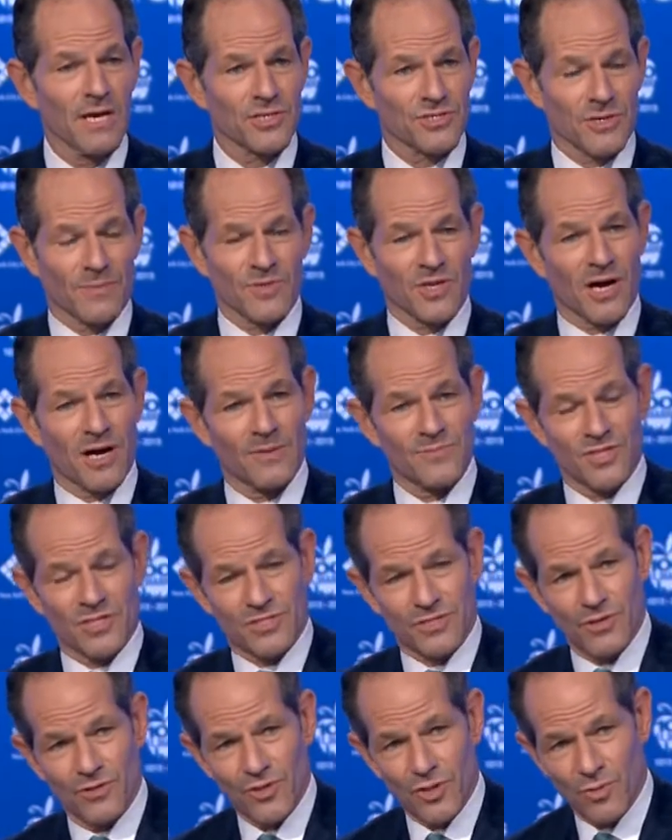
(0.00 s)
Sometimes
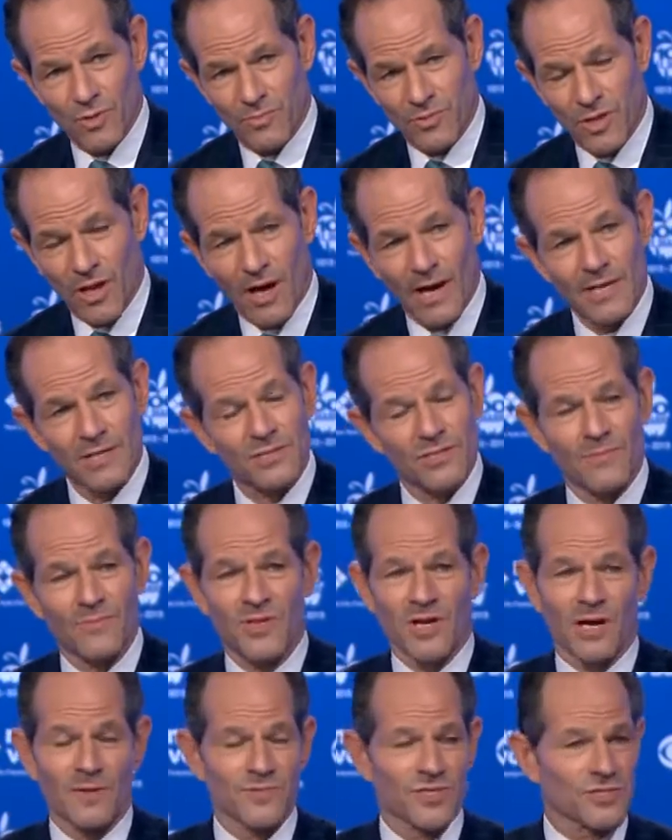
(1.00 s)
it's those who apply.
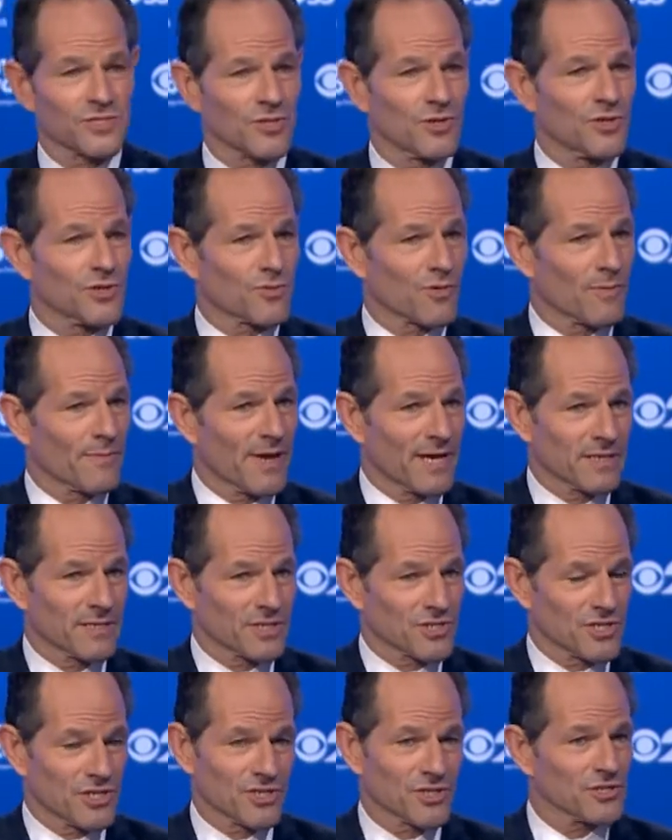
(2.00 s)
Sometimes it's those who are making
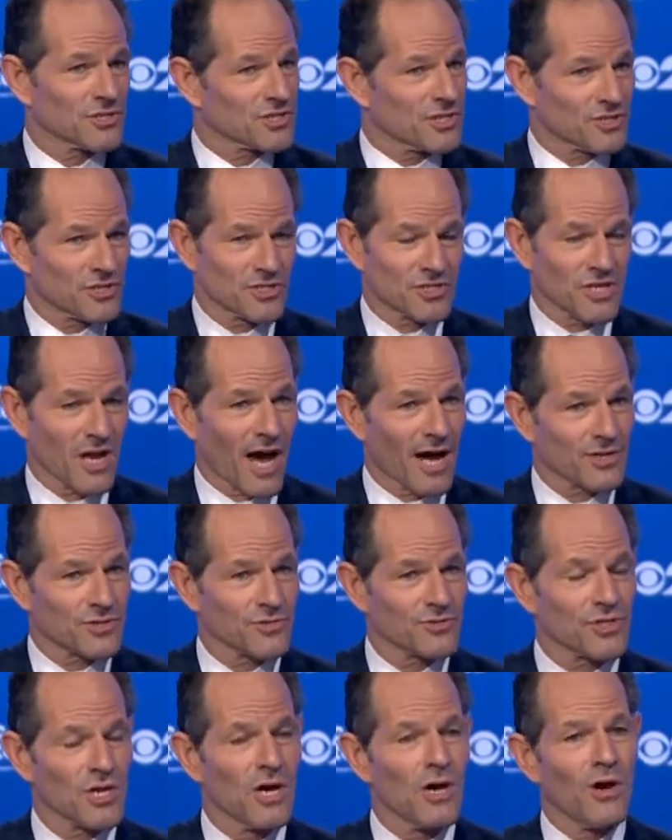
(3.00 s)
decisions, such as
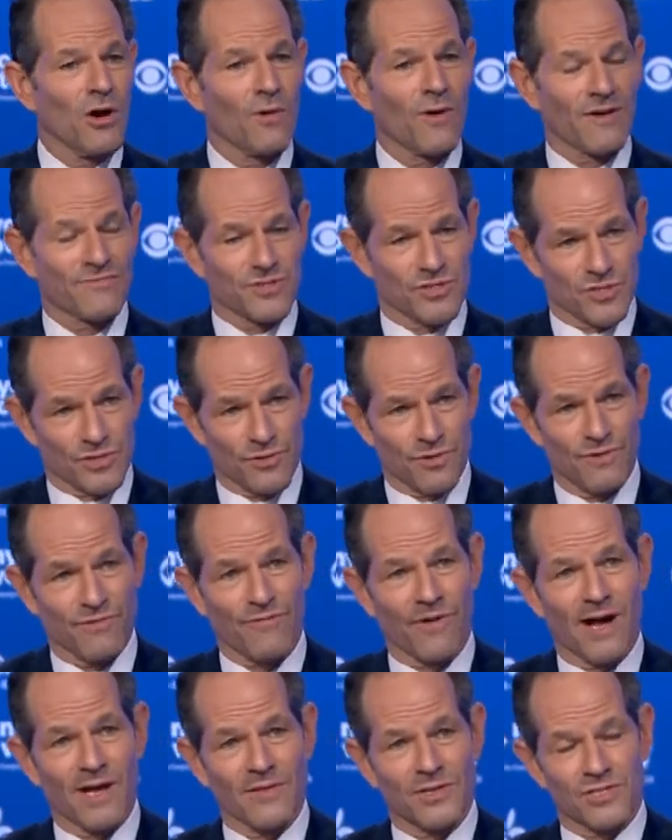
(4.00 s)
doctors who have to
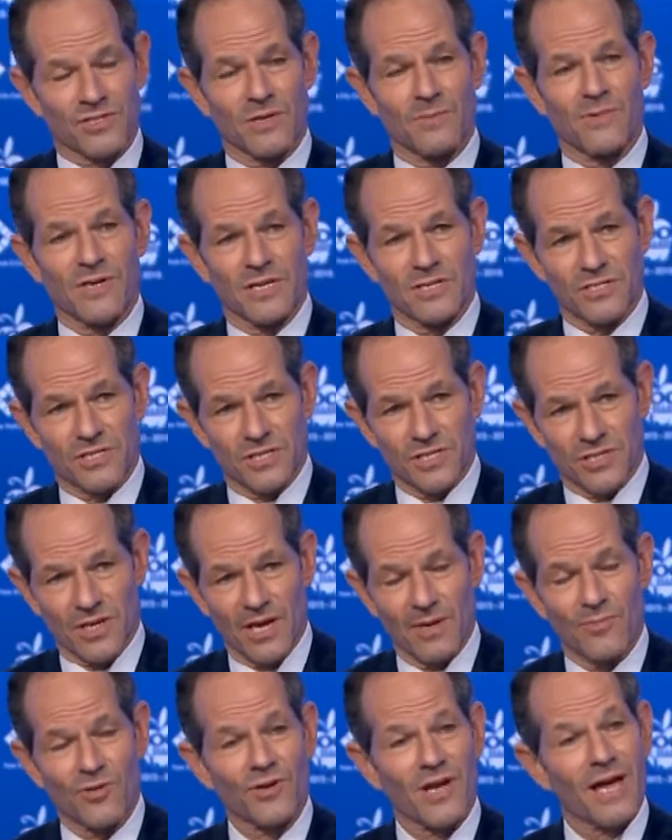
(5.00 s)
certify that somebody is
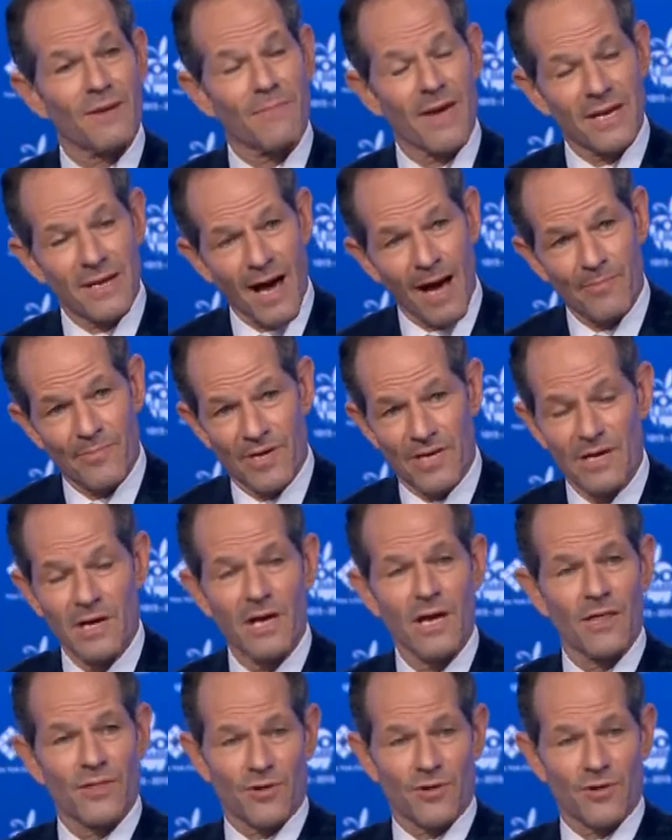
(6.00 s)
disabled and may not be.